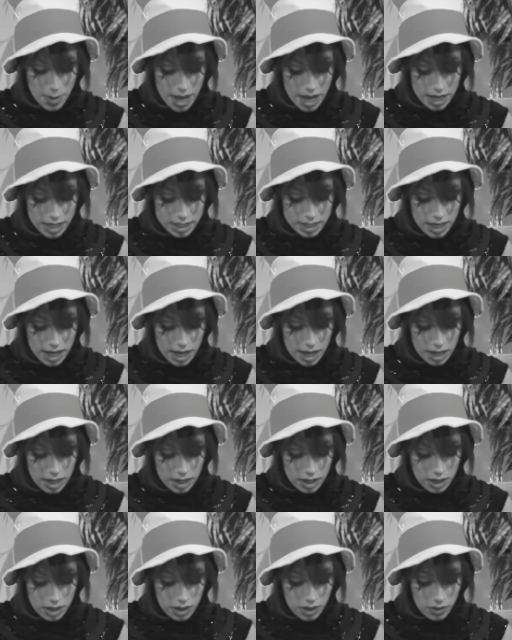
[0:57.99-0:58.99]
bad day.
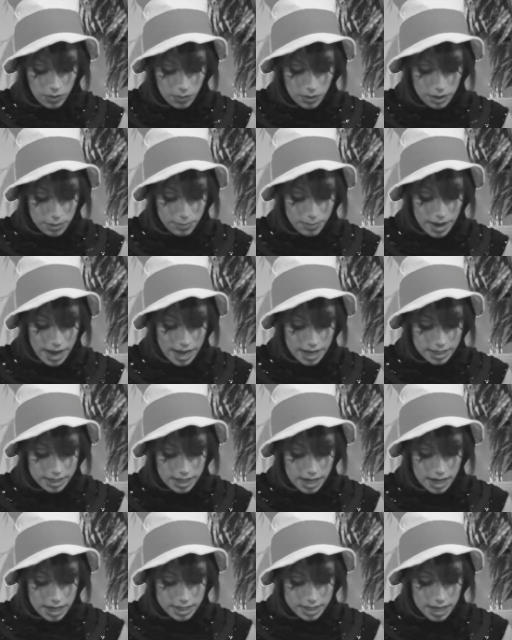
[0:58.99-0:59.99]
What a bad
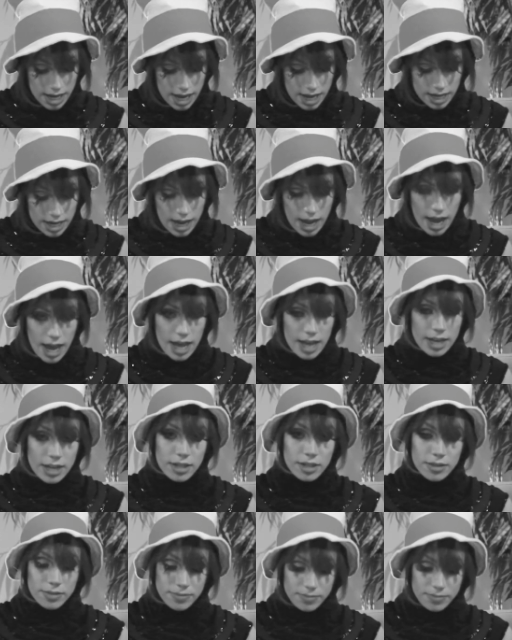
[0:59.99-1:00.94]
day dad had.